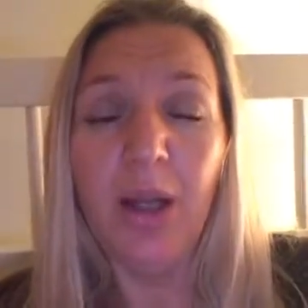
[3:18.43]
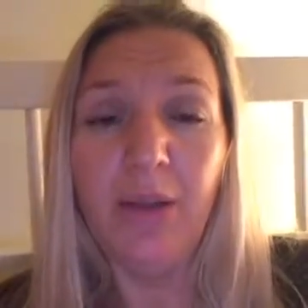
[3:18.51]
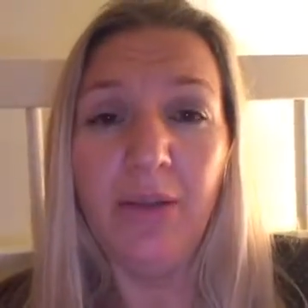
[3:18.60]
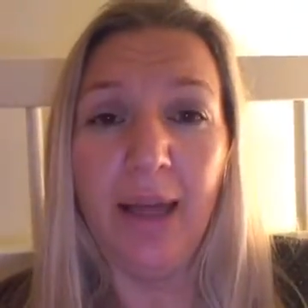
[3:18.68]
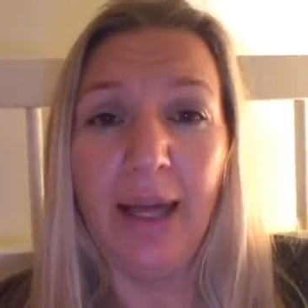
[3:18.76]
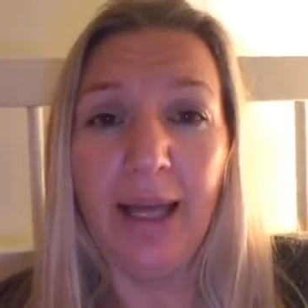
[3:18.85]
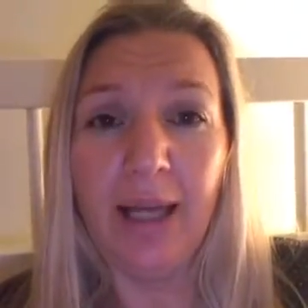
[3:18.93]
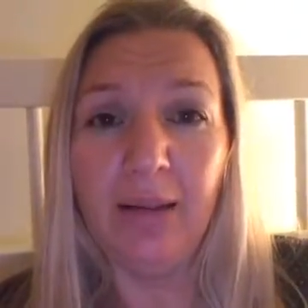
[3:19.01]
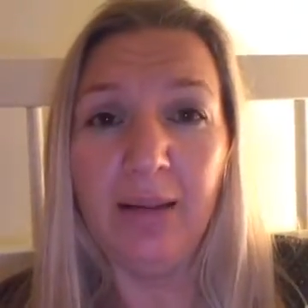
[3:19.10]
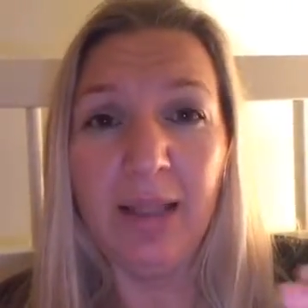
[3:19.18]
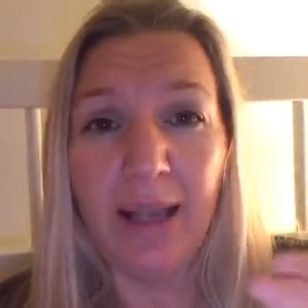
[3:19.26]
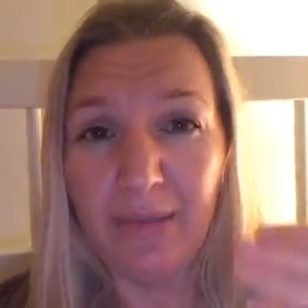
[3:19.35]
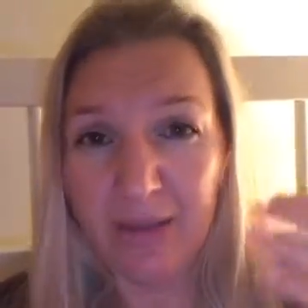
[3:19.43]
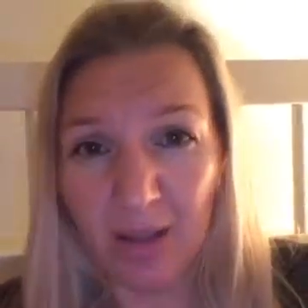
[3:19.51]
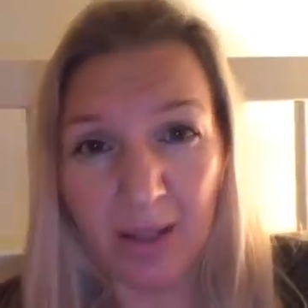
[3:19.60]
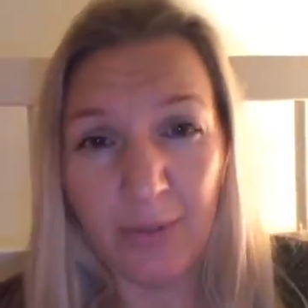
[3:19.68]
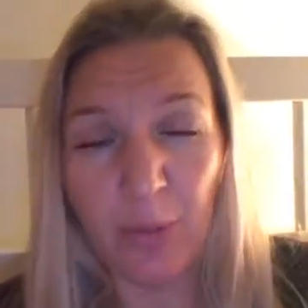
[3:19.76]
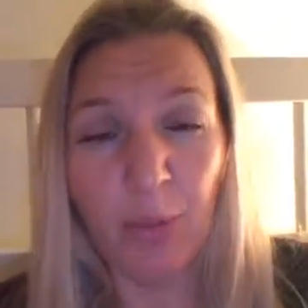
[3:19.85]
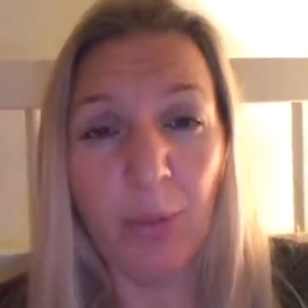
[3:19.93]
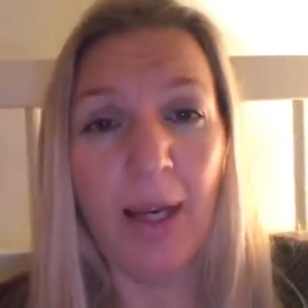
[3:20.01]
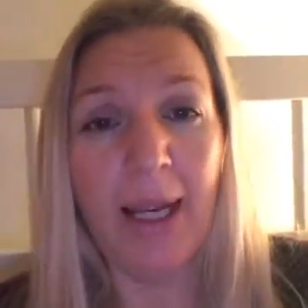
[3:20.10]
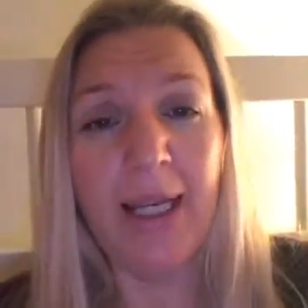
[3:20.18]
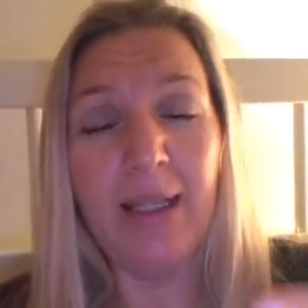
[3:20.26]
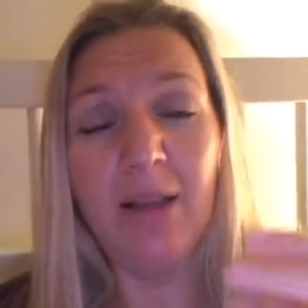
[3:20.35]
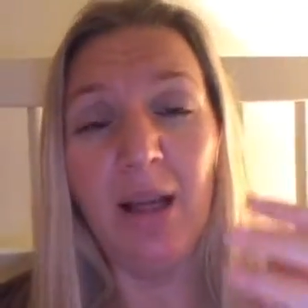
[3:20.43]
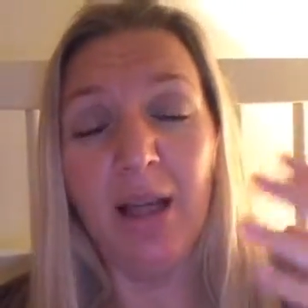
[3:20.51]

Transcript: that left side of your brain